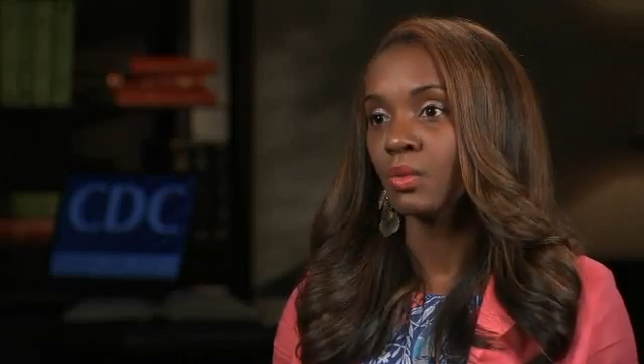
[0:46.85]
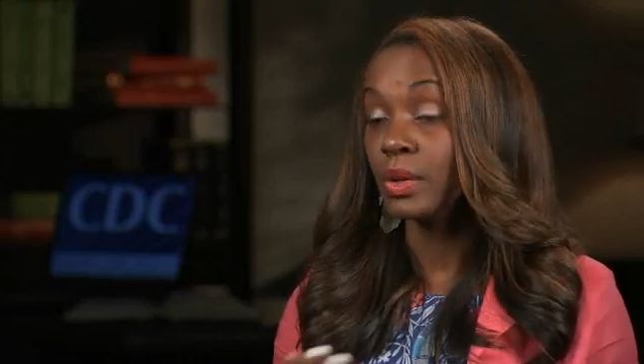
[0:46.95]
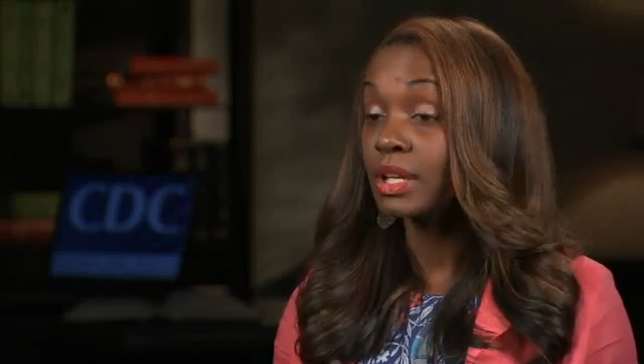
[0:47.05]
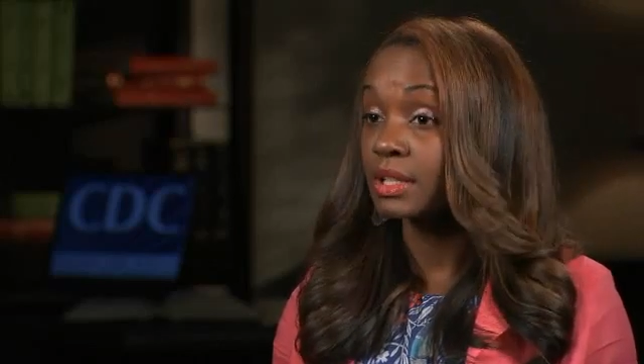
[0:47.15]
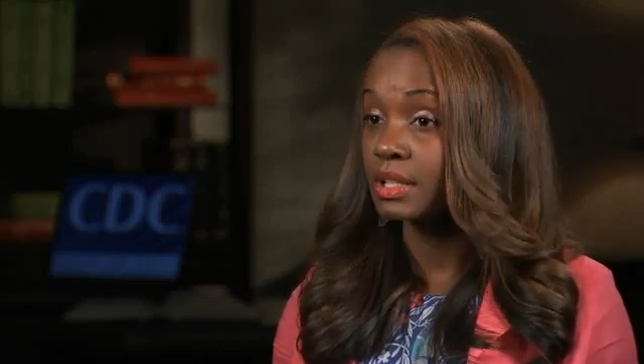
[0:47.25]

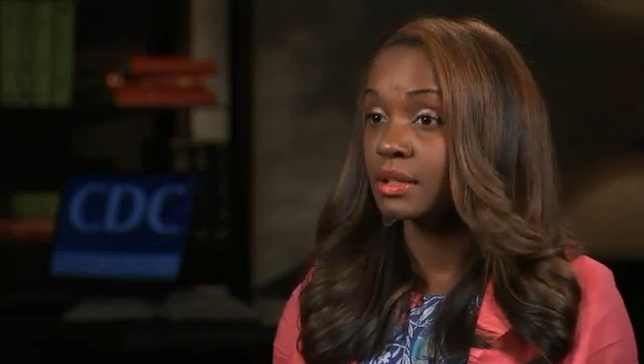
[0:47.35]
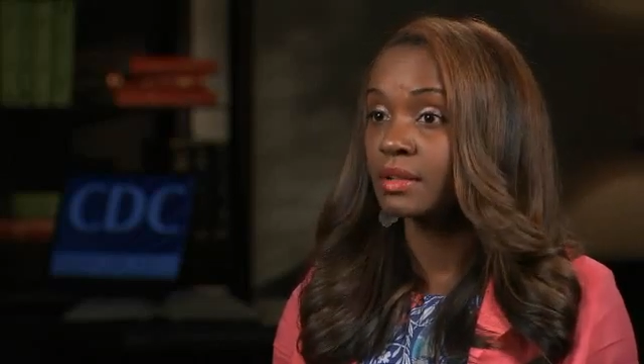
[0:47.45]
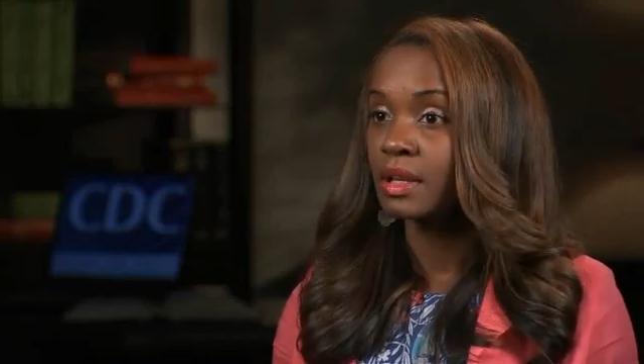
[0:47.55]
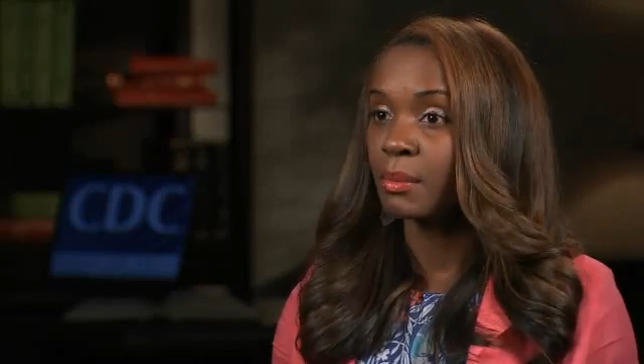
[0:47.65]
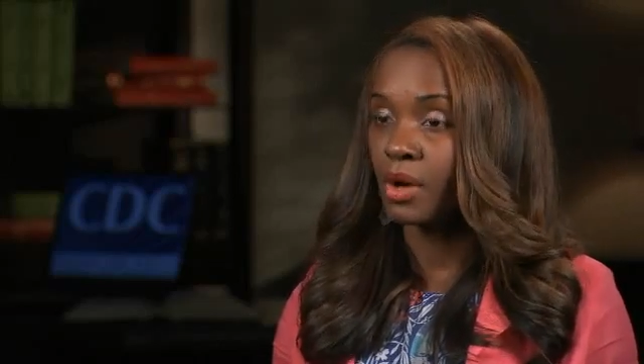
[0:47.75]
weekly
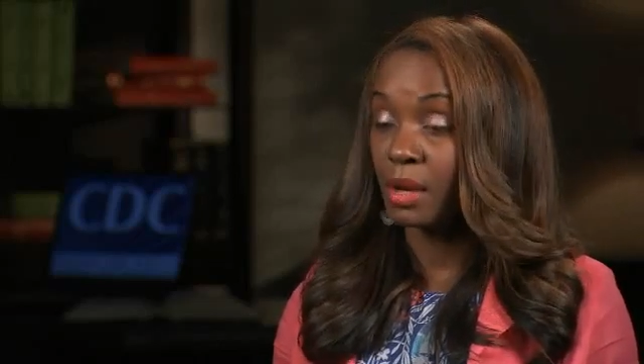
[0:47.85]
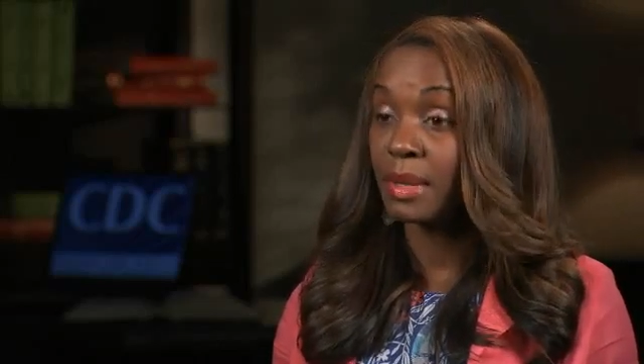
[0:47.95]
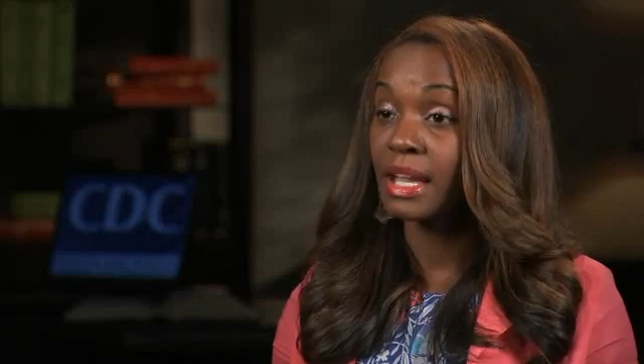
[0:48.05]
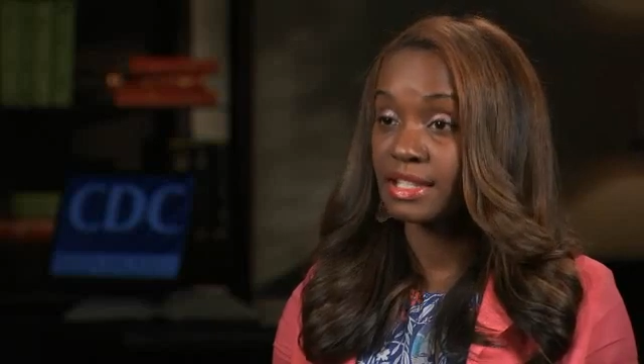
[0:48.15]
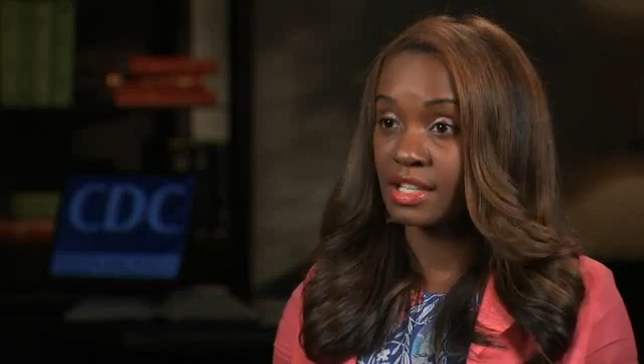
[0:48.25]
brown
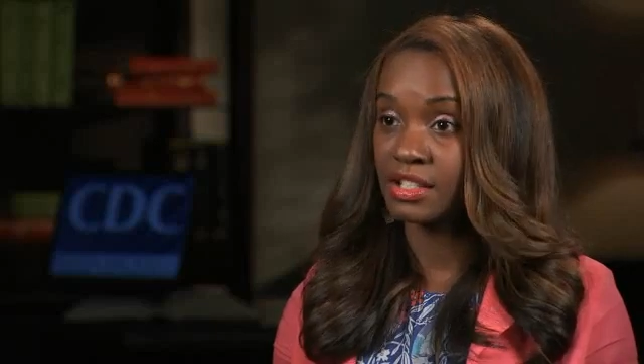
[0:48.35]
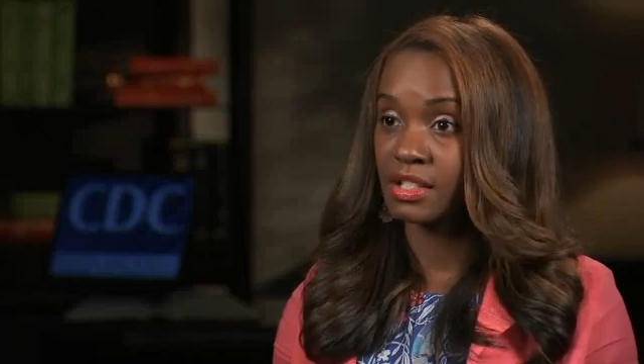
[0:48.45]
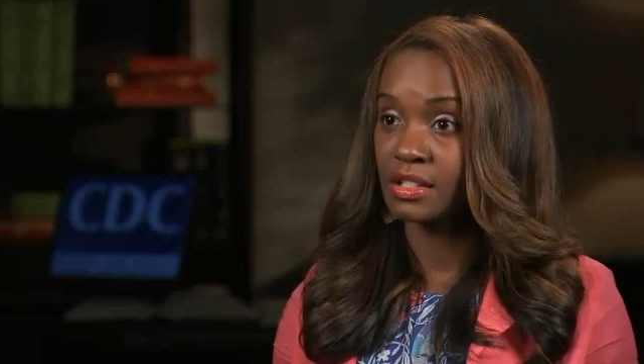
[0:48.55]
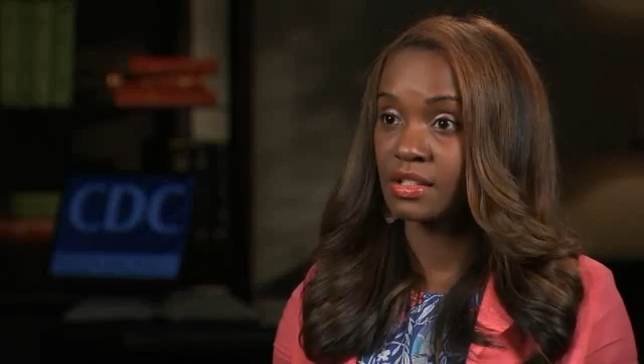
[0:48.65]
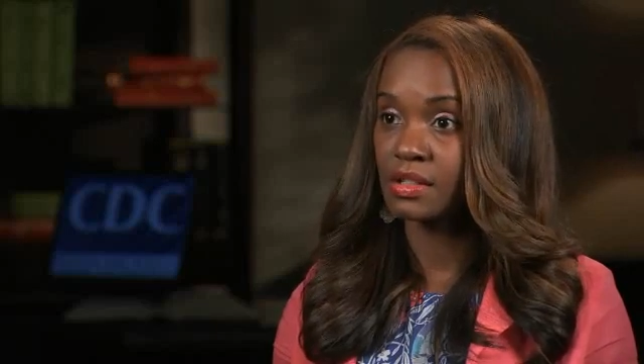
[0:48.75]
bag
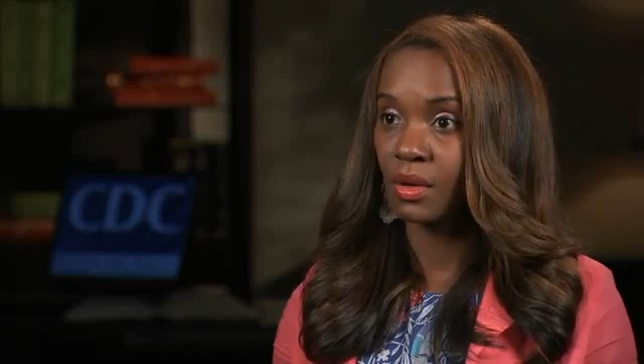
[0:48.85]
sessions